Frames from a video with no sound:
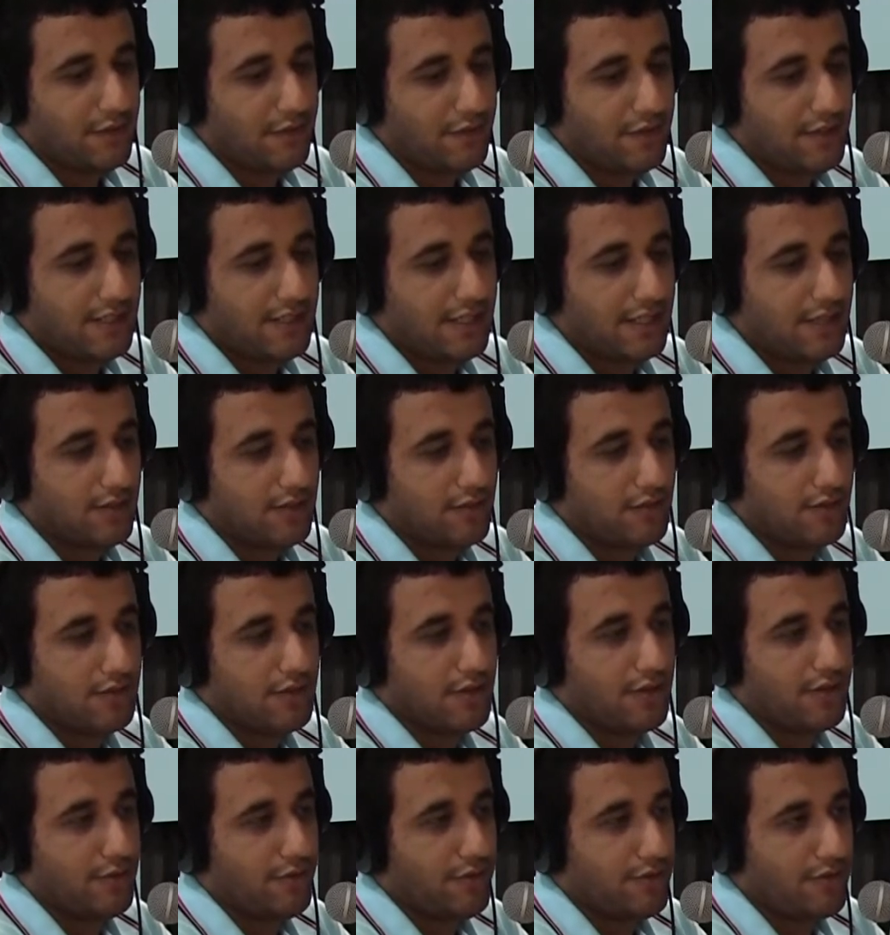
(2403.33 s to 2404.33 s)
if you can
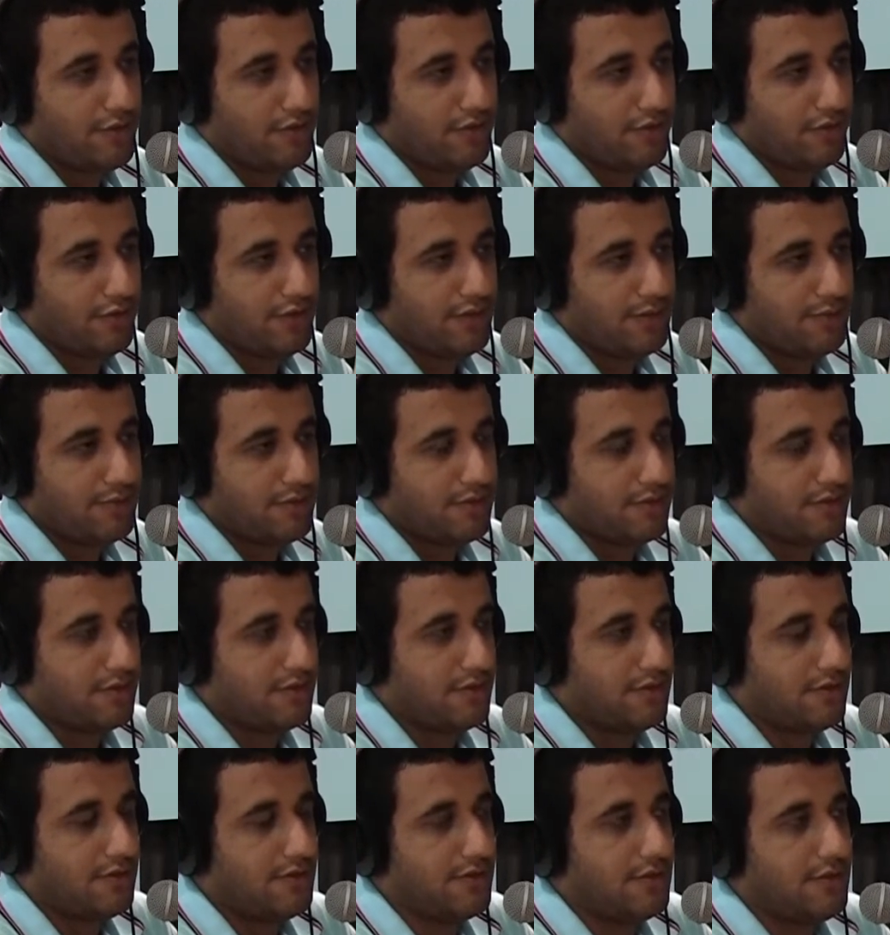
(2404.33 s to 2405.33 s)
Google the word
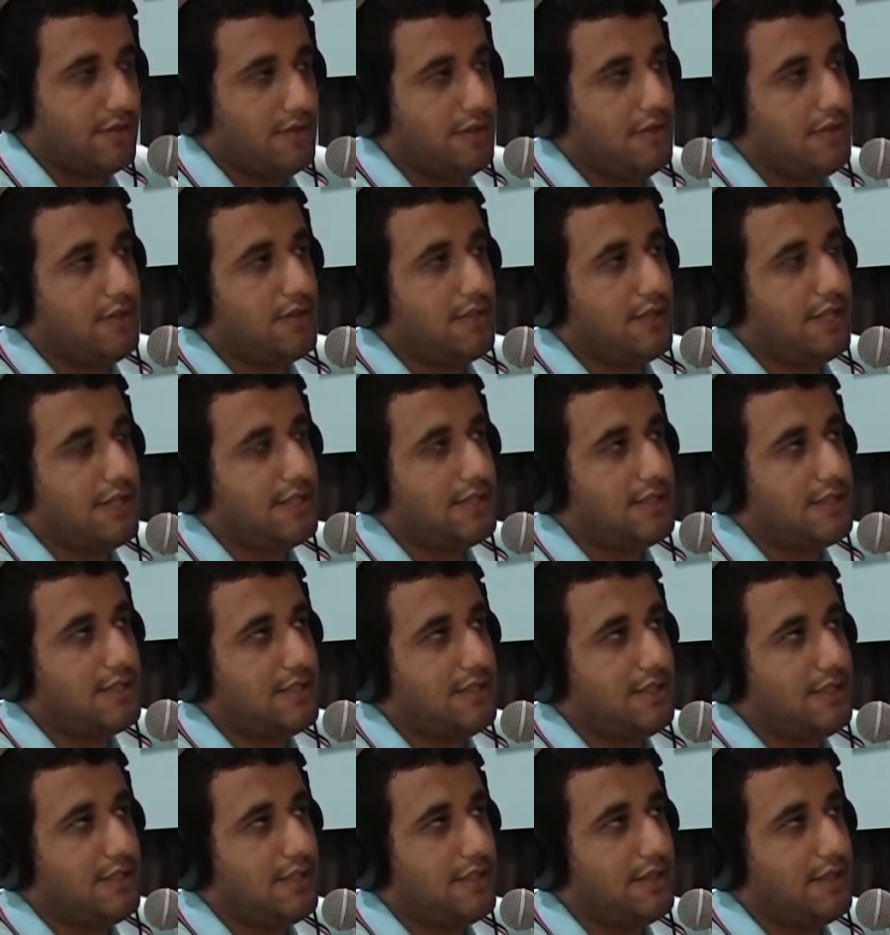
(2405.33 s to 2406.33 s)
Reaper, you can
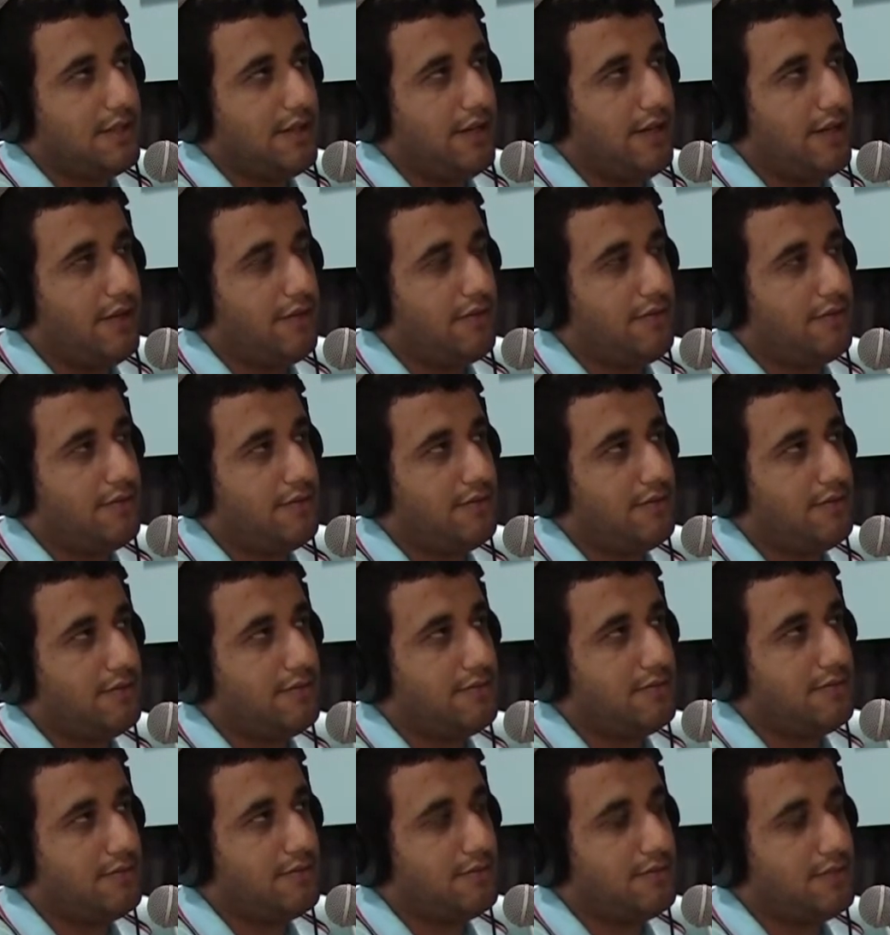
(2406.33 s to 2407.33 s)
see how
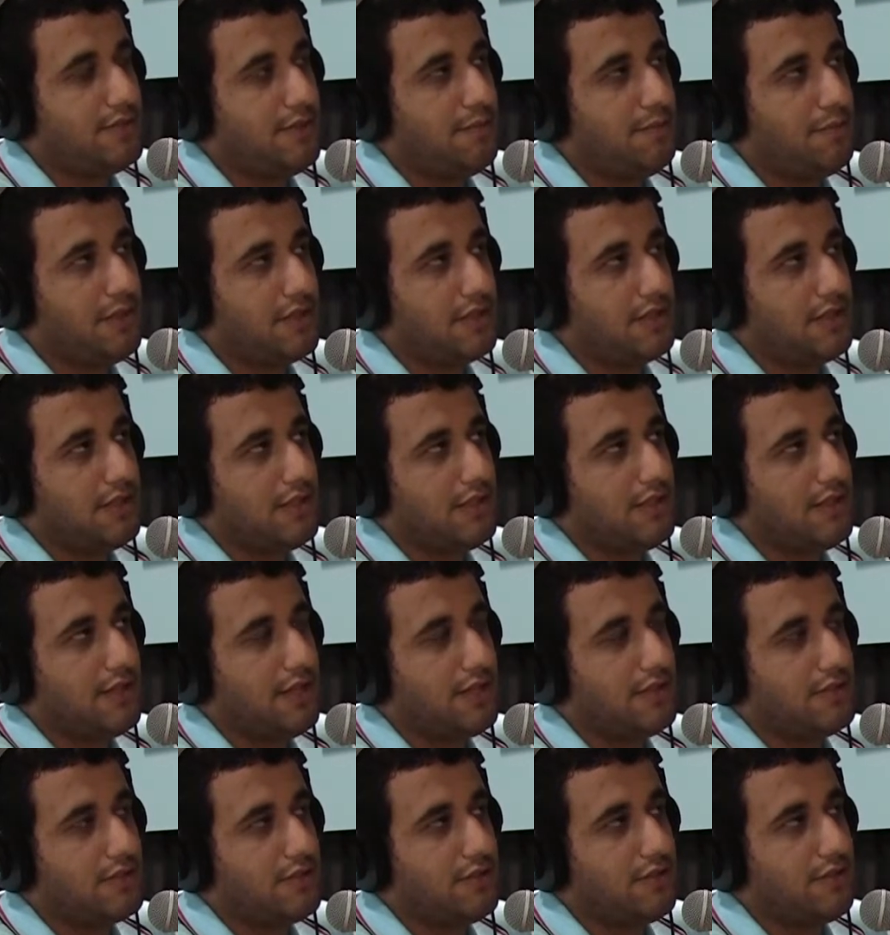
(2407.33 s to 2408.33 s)
typically the
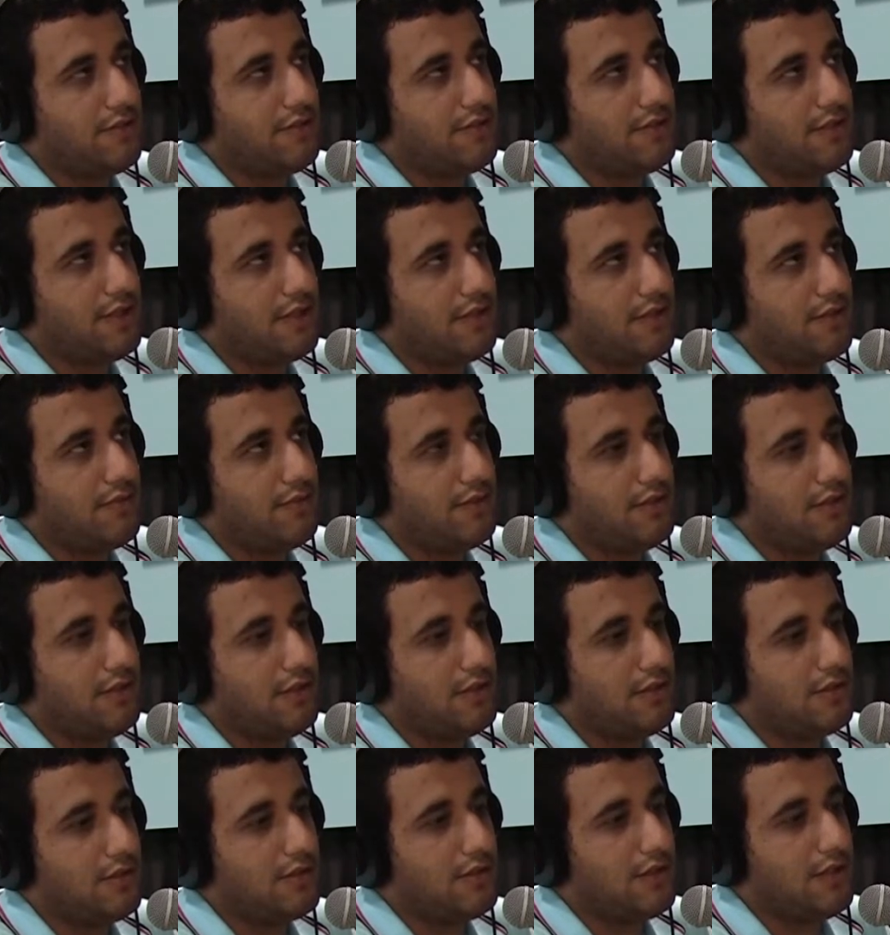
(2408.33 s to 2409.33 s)
angel of death would
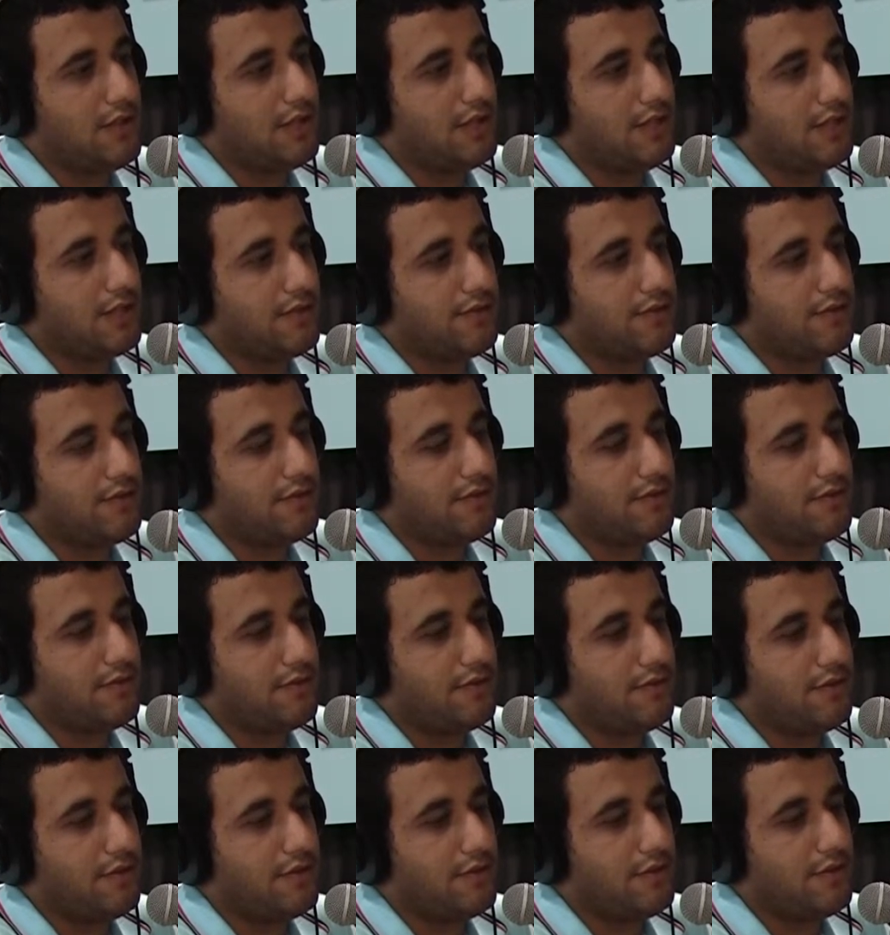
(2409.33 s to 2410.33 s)
look like
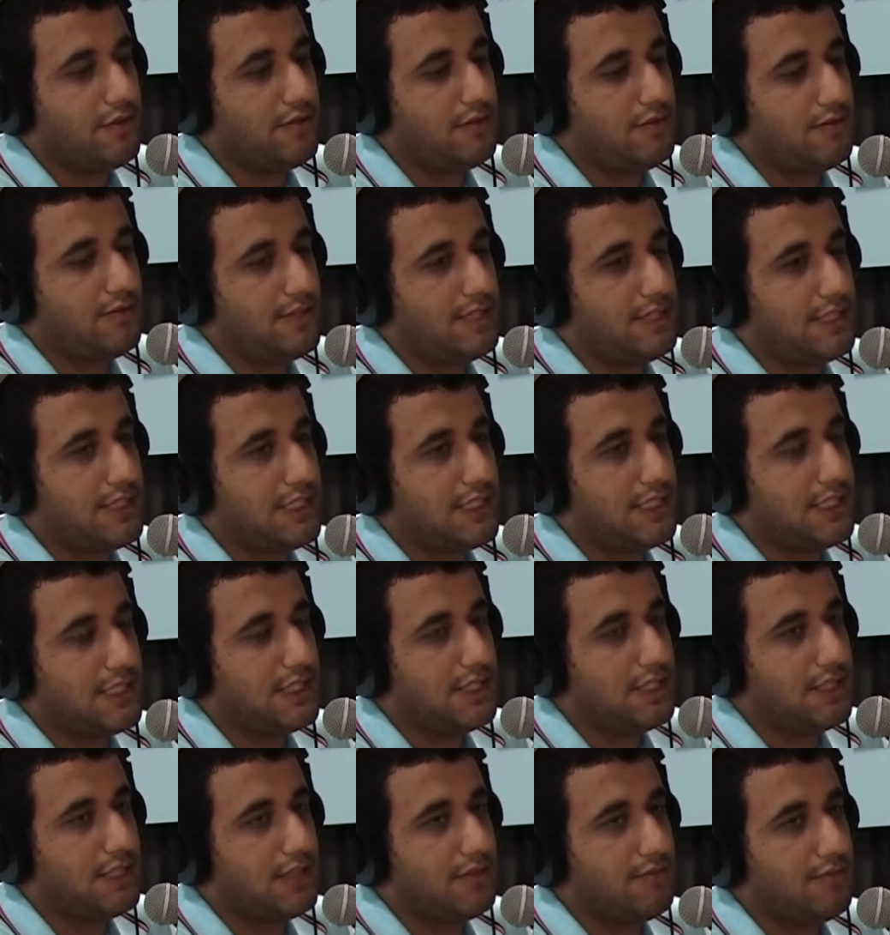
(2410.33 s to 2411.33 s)
for the human
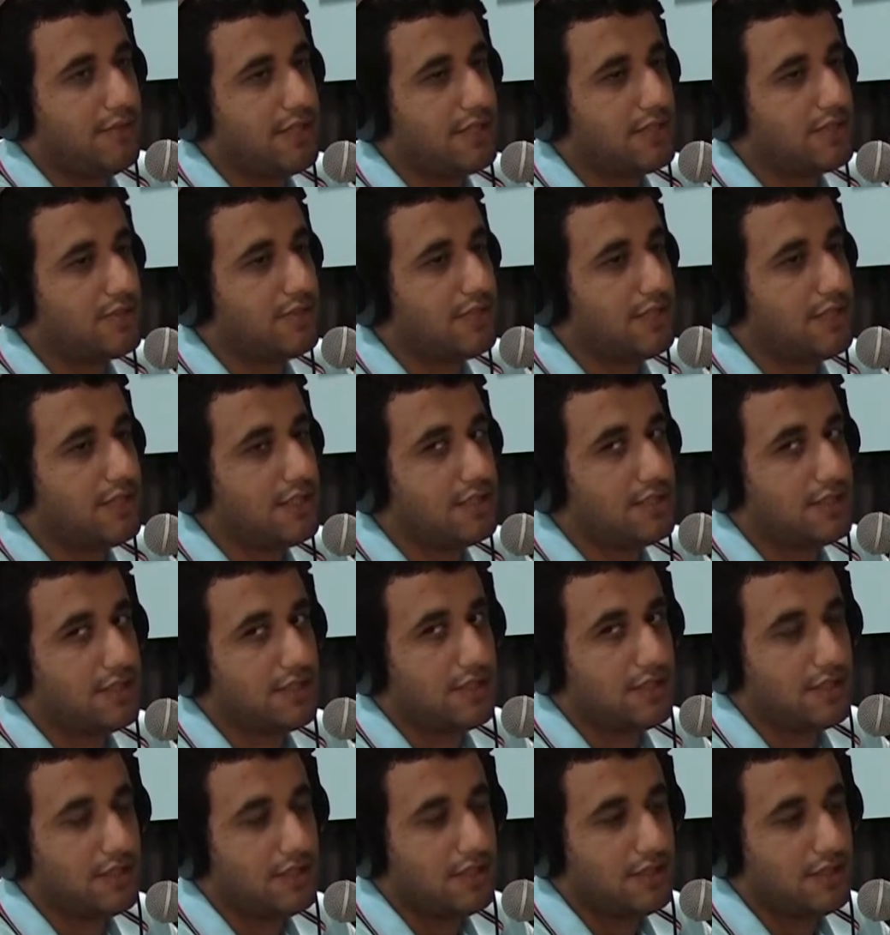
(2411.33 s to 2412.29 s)
imagination,